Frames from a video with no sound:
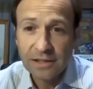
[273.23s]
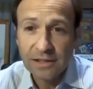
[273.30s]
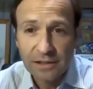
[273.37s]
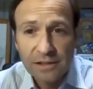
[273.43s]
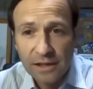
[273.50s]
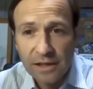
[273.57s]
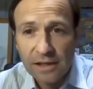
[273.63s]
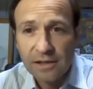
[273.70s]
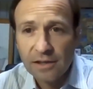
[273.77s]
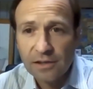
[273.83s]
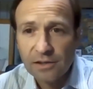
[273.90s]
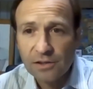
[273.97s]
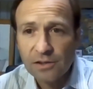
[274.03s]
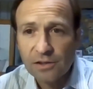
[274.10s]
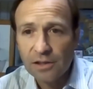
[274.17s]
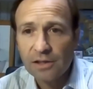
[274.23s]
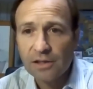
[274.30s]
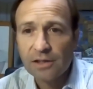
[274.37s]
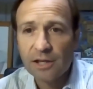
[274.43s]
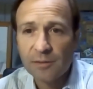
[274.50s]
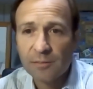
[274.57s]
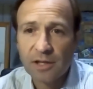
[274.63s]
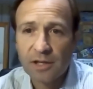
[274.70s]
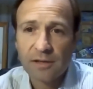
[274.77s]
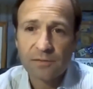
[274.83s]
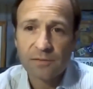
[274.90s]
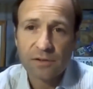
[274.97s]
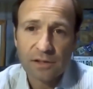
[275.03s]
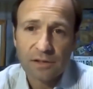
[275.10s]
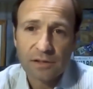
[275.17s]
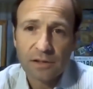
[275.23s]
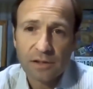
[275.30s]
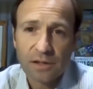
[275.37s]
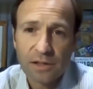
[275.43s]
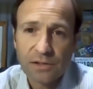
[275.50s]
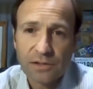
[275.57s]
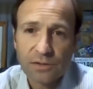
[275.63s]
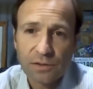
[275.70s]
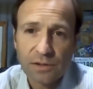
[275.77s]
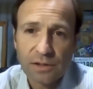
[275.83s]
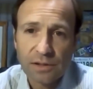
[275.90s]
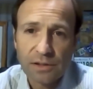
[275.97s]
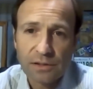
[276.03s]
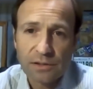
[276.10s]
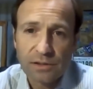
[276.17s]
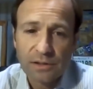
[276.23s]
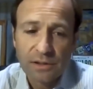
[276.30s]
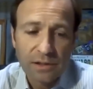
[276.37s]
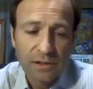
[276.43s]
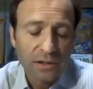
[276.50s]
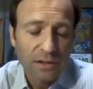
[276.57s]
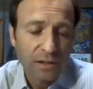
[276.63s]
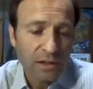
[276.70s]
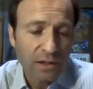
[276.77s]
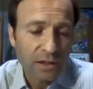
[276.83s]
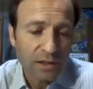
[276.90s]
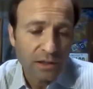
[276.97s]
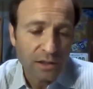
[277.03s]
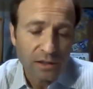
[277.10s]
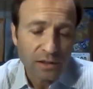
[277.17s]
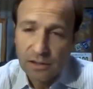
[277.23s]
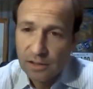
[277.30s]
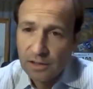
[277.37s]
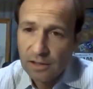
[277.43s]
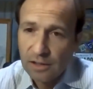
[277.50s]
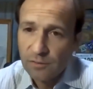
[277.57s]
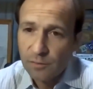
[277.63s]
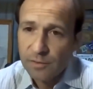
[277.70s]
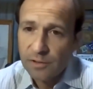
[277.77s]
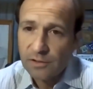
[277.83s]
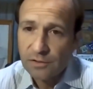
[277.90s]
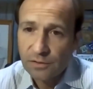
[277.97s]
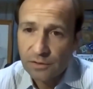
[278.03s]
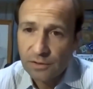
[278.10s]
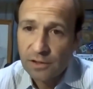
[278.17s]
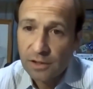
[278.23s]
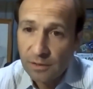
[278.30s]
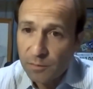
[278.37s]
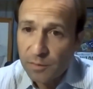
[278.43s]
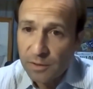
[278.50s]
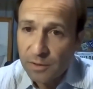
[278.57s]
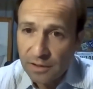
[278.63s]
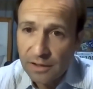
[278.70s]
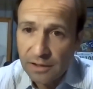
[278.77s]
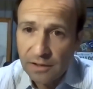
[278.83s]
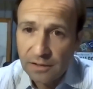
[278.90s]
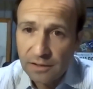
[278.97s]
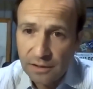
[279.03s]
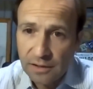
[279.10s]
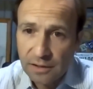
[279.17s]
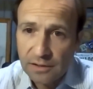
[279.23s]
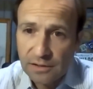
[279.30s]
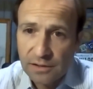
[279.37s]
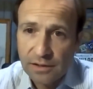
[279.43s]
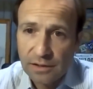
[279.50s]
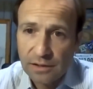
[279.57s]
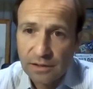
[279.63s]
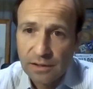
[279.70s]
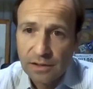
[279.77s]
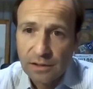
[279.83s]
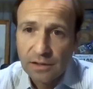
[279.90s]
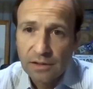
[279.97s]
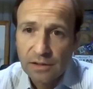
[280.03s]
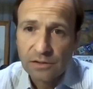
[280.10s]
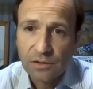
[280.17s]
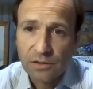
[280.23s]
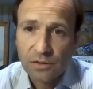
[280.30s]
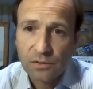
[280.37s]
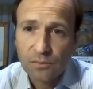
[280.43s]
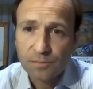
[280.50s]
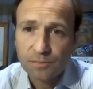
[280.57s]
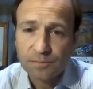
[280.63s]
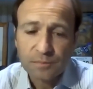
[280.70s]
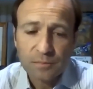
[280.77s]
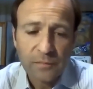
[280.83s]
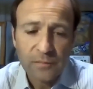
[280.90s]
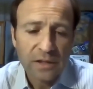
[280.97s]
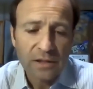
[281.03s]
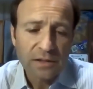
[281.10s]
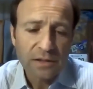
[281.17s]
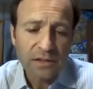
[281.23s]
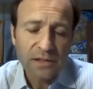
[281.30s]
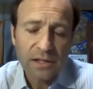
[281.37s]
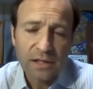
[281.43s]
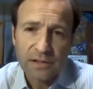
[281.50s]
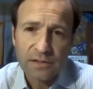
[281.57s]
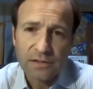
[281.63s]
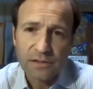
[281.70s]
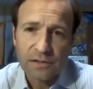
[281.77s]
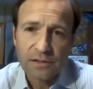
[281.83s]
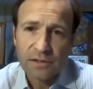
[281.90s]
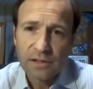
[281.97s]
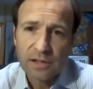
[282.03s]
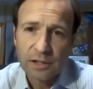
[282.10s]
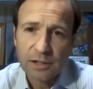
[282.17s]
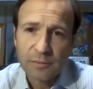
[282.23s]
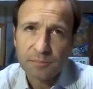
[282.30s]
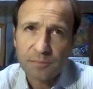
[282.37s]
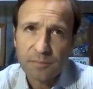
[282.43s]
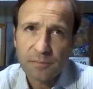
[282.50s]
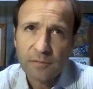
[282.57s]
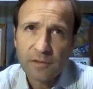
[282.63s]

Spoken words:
odds kind of stacked against you anytime you have a lawsuit against a government, certainly a government like a state. So in this case,